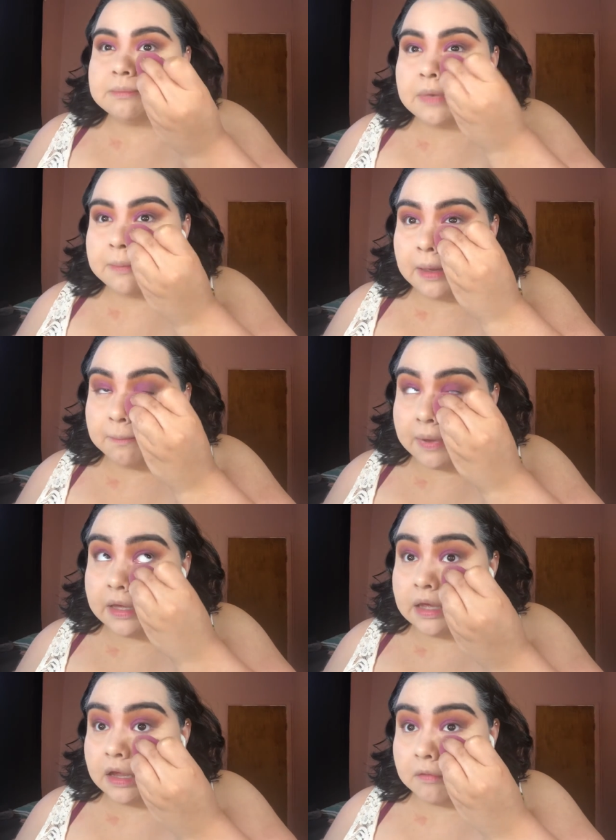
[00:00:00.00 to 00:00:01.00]
Am I
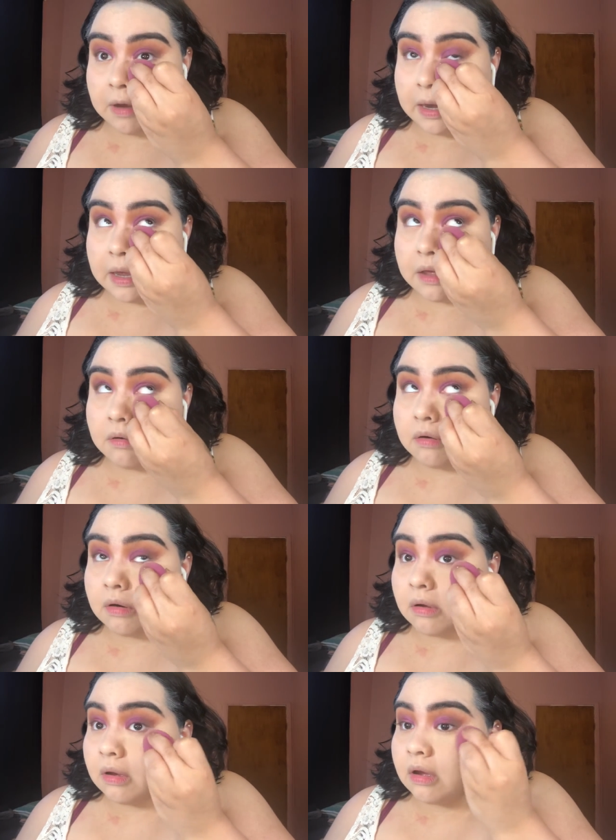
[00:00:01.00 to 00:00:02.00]
baking right? I don't
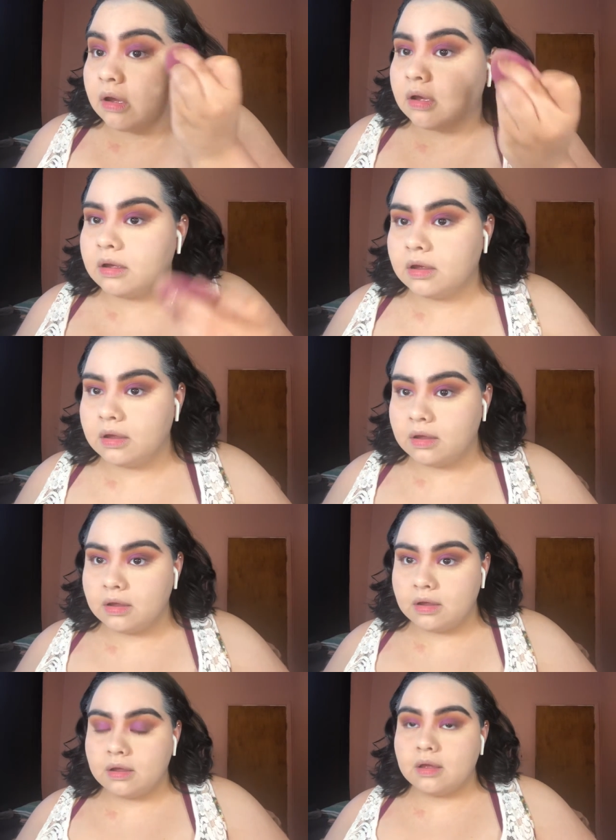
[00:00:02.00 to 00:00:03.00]
know.
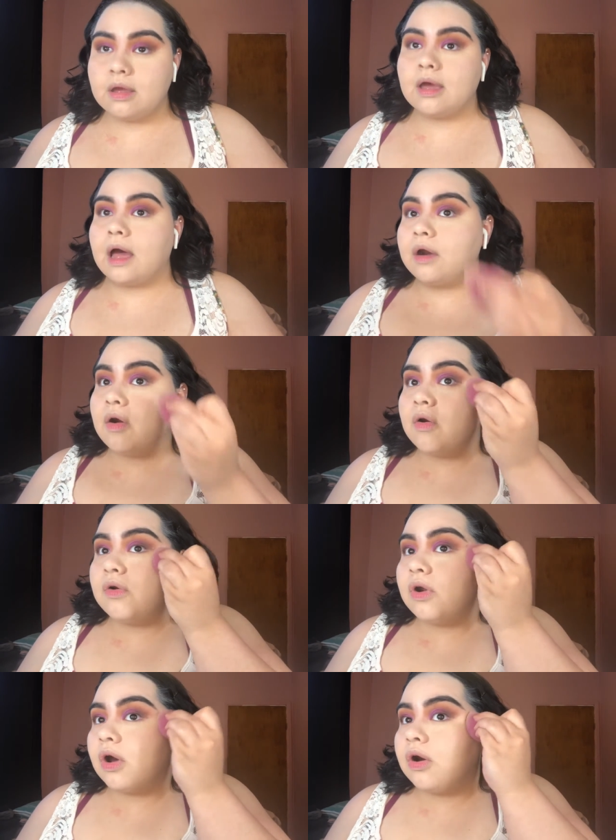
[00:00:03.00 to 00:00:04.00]
I
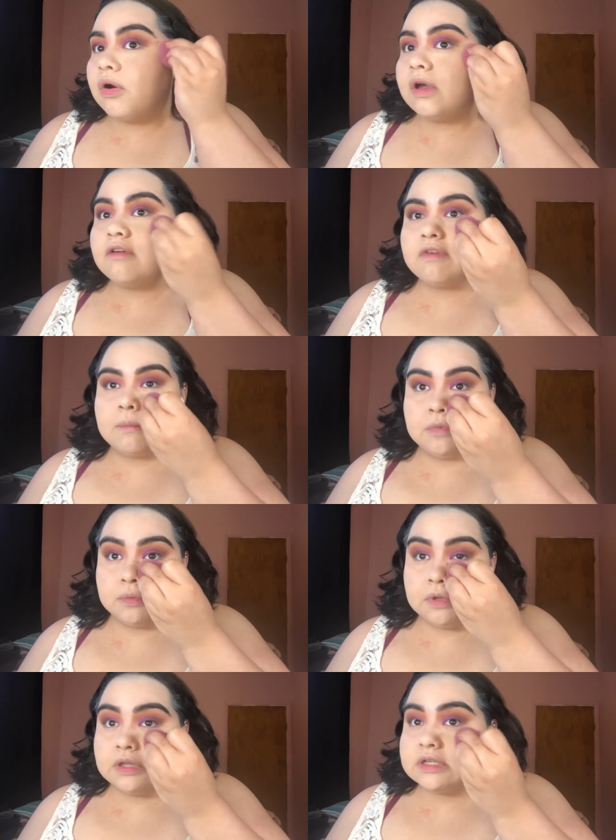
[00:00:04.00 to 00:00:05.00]
don't know if I'm
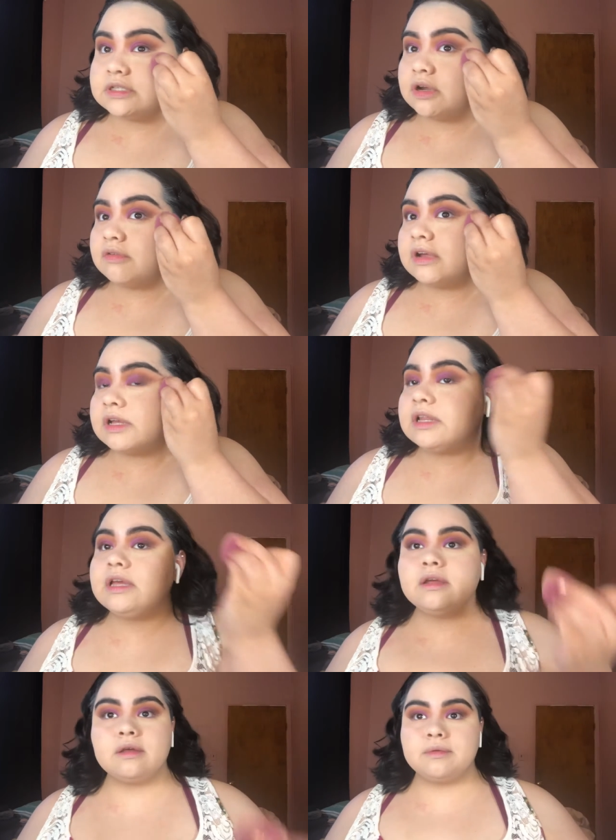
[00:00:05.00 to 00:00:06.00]
doing this
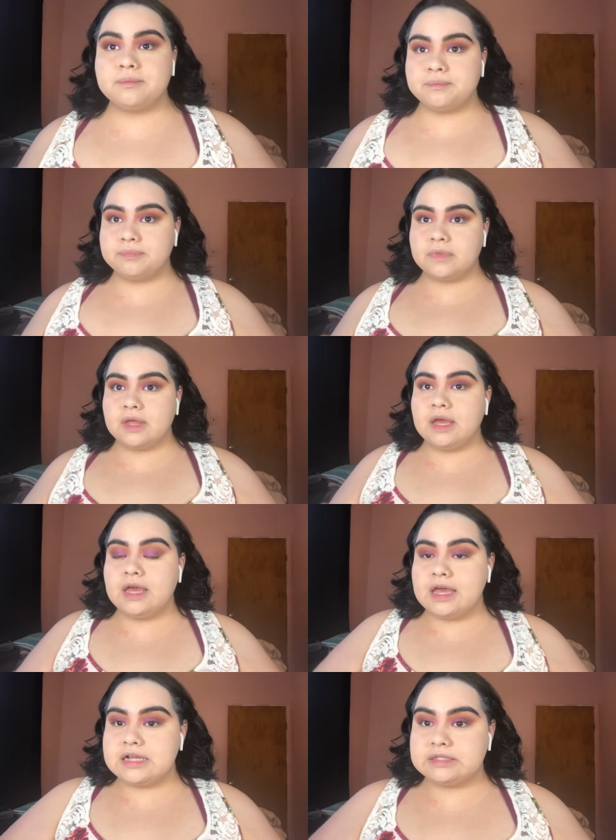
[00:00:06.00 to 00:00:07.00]
correctly.
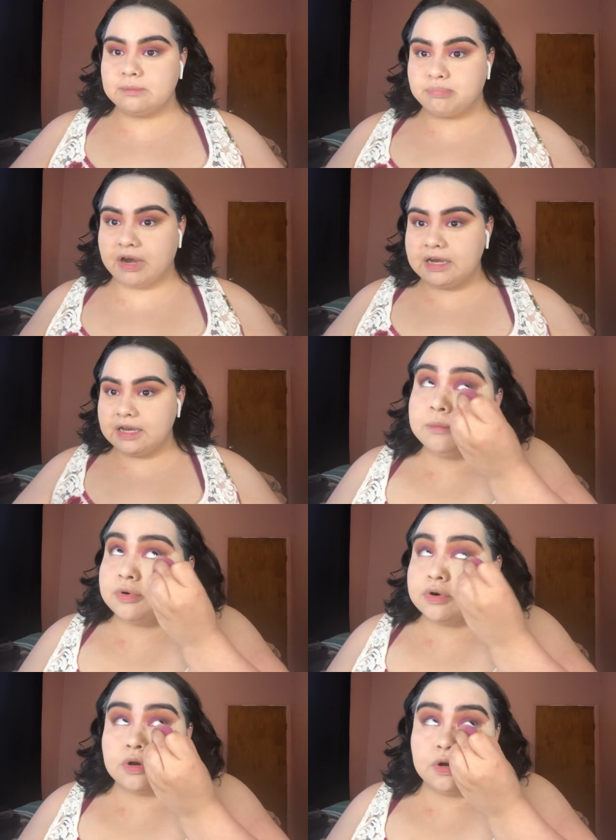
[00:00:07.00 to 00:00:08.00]
Is it brightening?
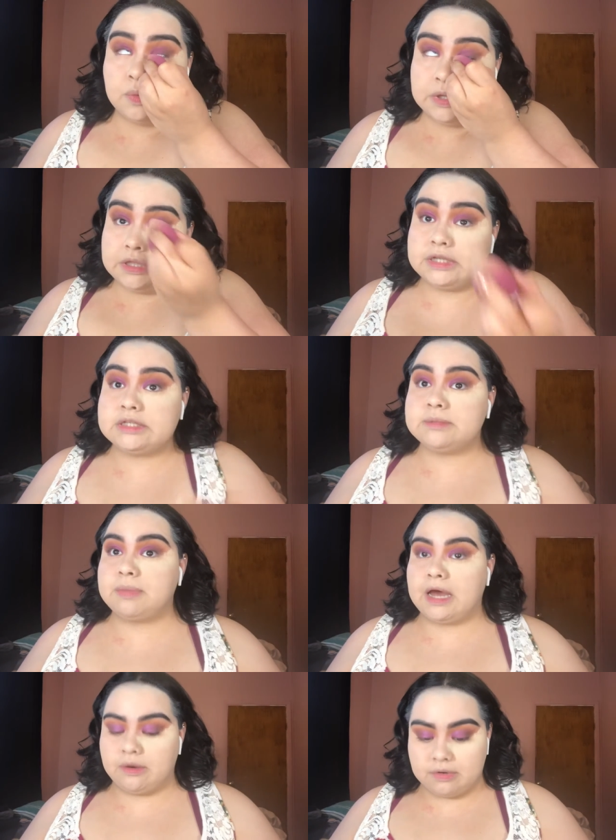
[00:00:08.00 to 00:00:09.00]
Burl with this
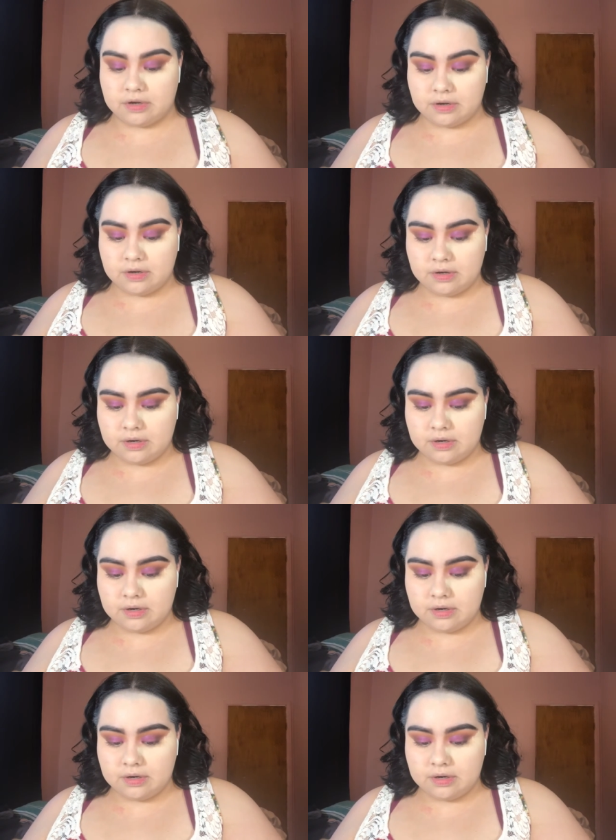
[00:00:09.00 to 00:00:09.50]
powder.